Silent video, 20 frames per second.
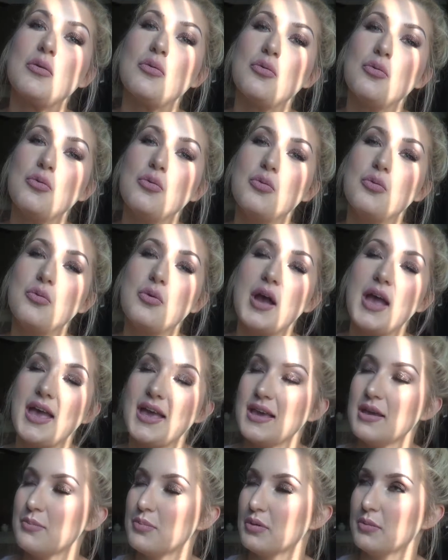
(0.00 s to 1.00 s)

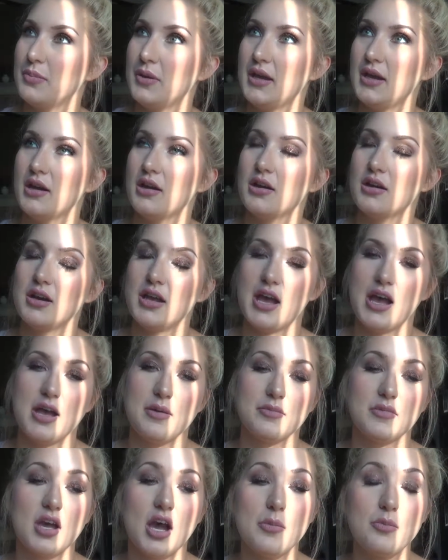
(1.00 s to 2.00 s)
way prepared.
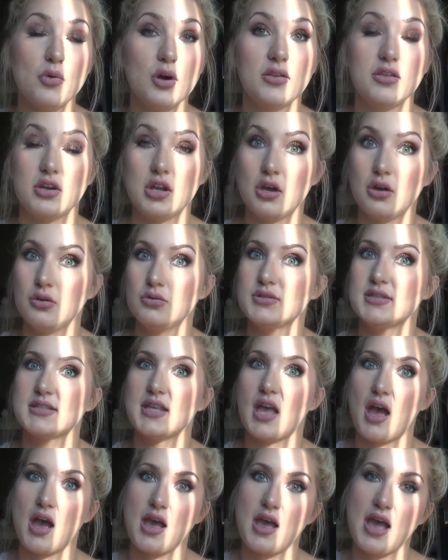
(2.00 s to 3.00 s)
Come with
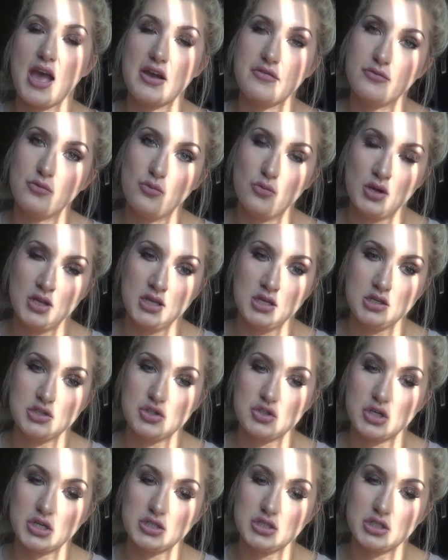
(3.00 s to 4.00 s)
notes. I have an
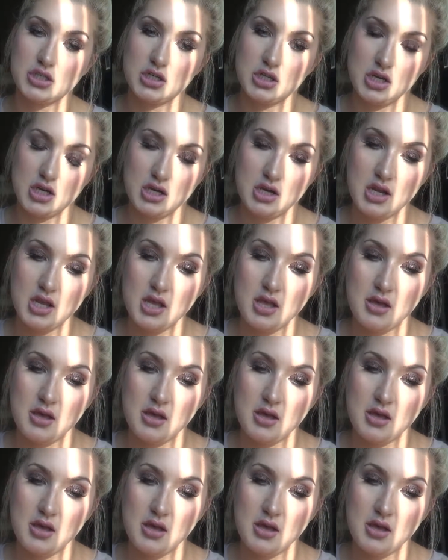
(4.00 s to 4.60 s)
instructor